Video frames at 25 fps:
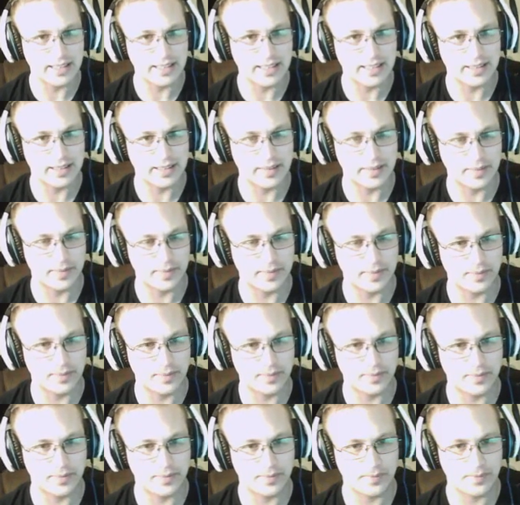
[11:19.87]

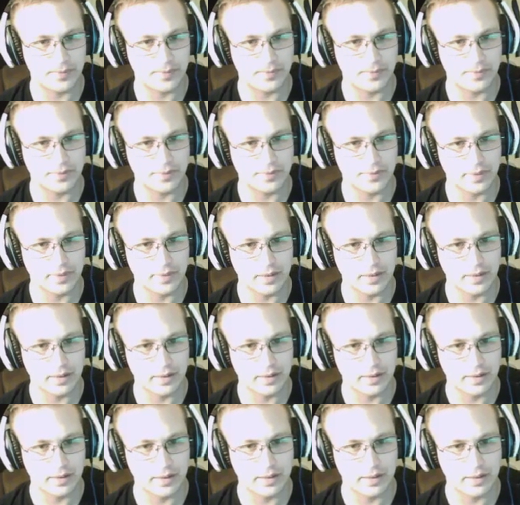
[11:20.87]
Nothing is said.